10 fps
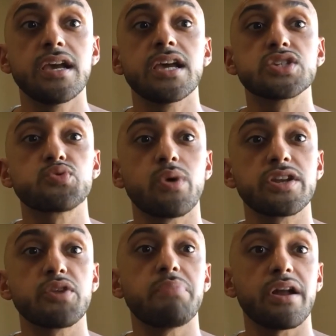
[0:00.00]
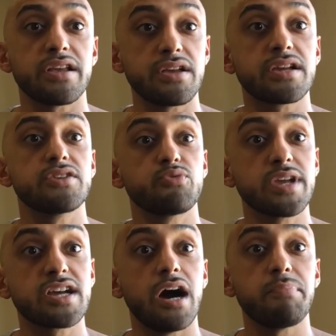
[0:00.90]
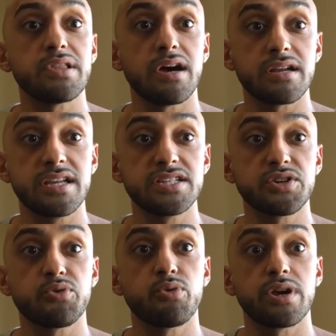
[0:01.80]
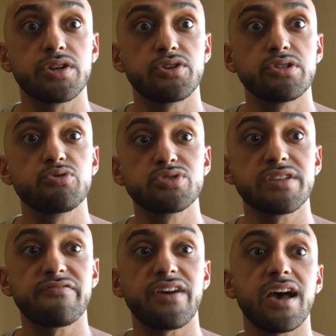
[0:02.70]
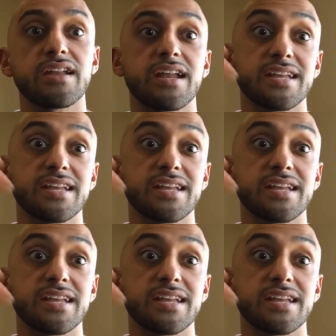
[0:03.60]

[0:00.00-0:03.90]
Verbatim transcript: is when your body can recomp a lot easier, where you're losing fat and